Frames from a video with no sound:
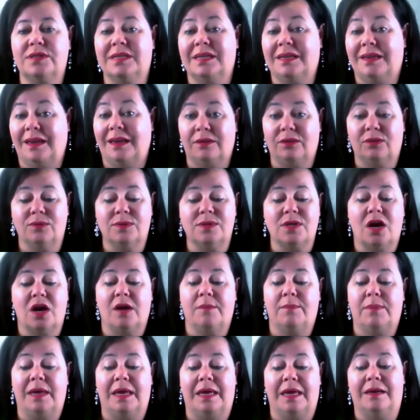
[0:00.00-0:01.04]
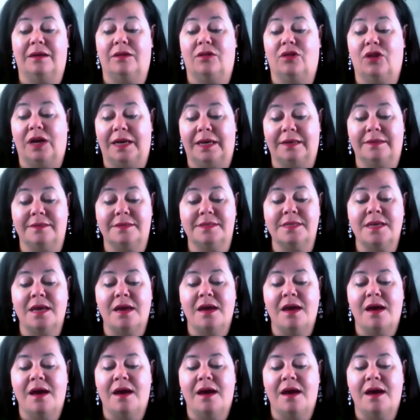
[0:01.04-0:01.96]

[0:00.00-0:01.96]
to get those high paying clients,